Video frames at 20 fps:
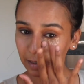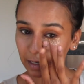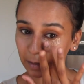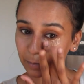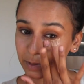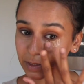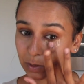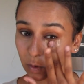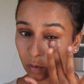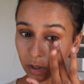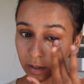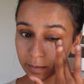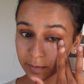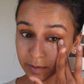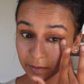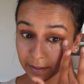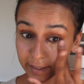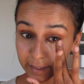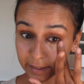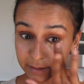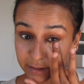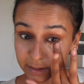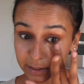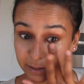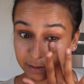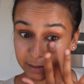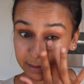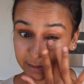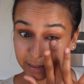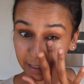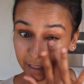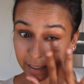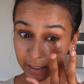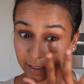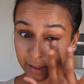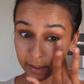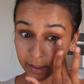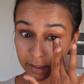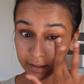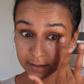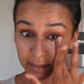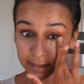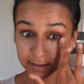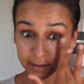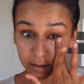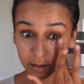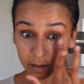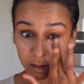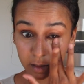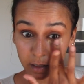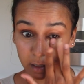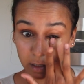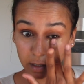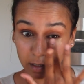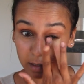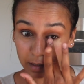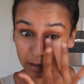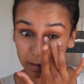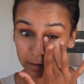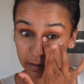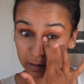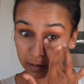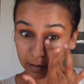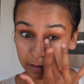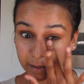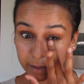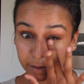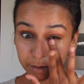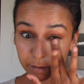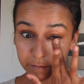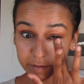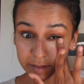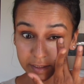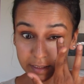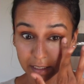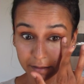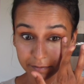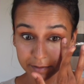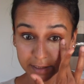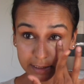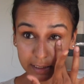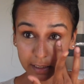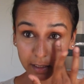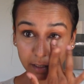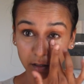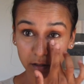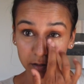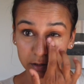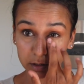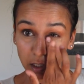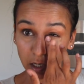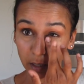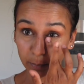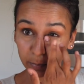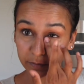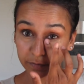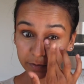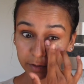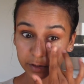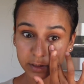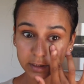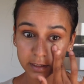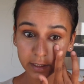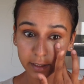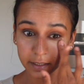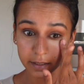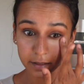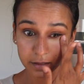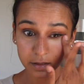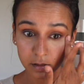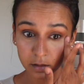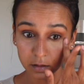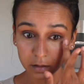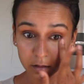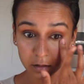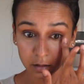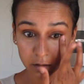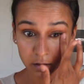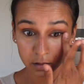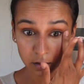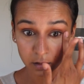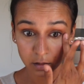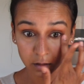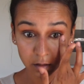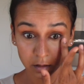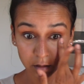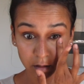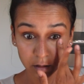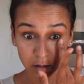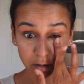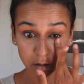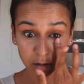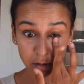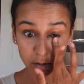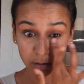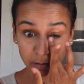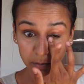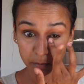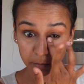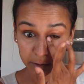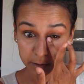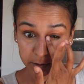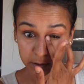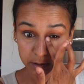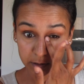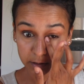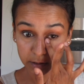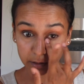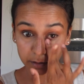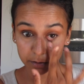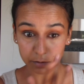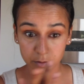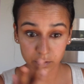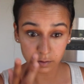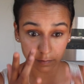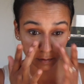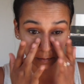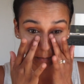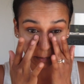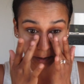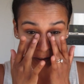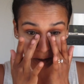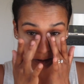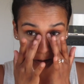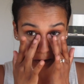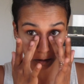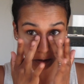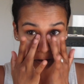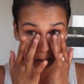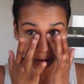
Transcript: absorbs right into your skin, and it doesn't look like you have stuff sitting on top of your skin, which is huge for me.